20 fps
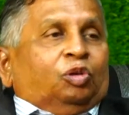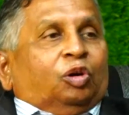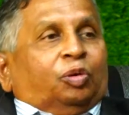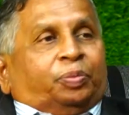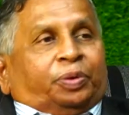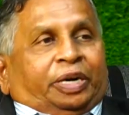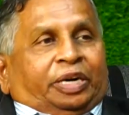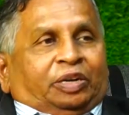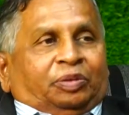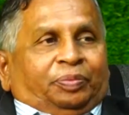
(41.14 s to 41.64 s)

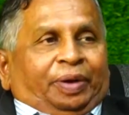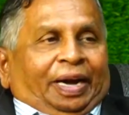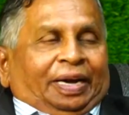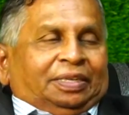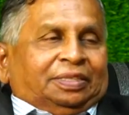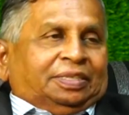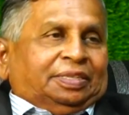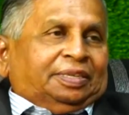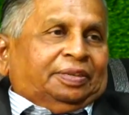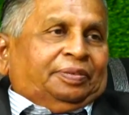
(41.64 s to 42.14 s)
cooperative
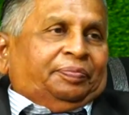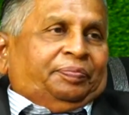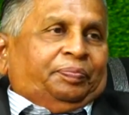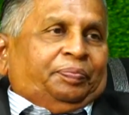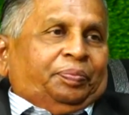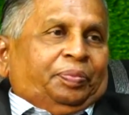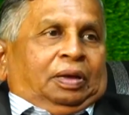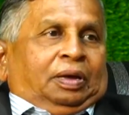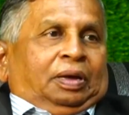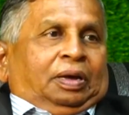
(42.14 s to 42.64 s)
banks.
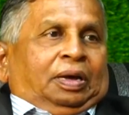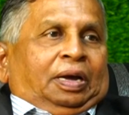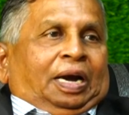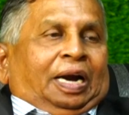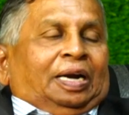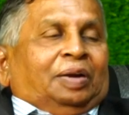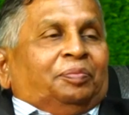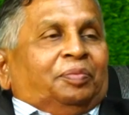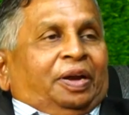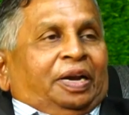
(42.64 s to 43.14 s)

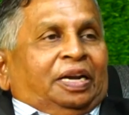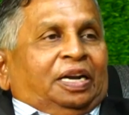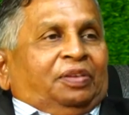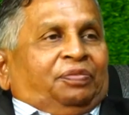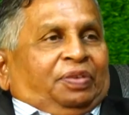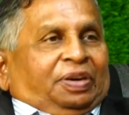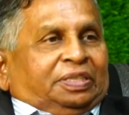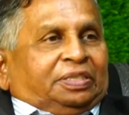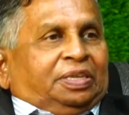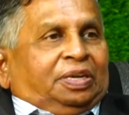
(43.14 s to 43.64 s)
And mainly
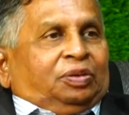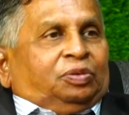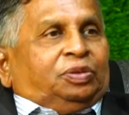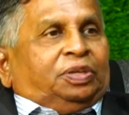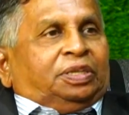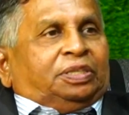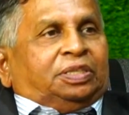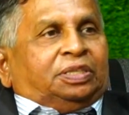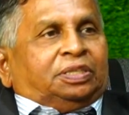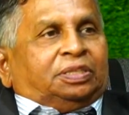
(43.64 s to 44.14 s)
first now
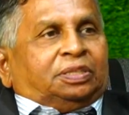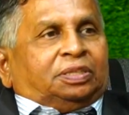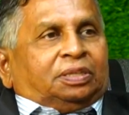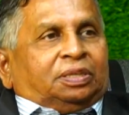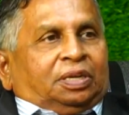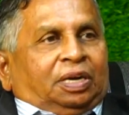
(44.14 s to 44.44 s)
this is